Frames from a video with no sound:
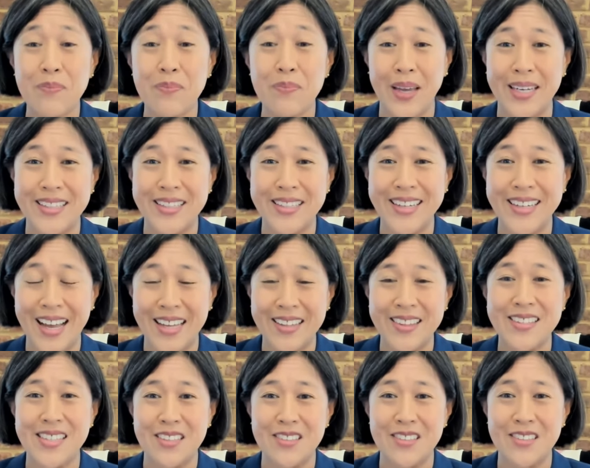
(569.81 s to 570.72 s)
at the
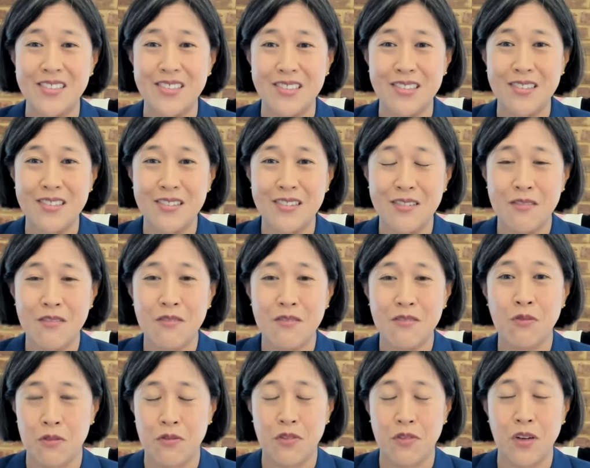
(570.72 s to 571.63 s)
center for a
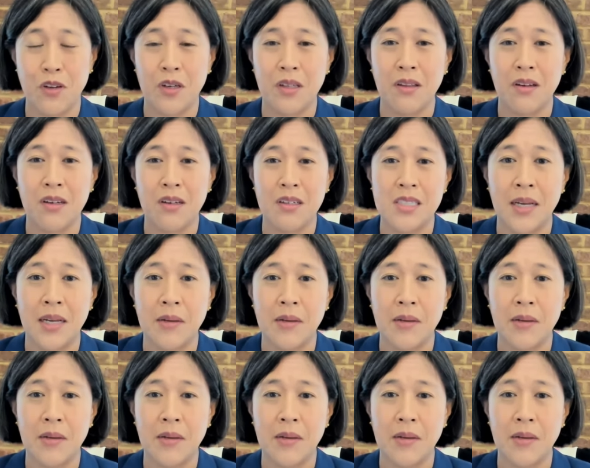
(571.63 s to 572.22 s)
very long time,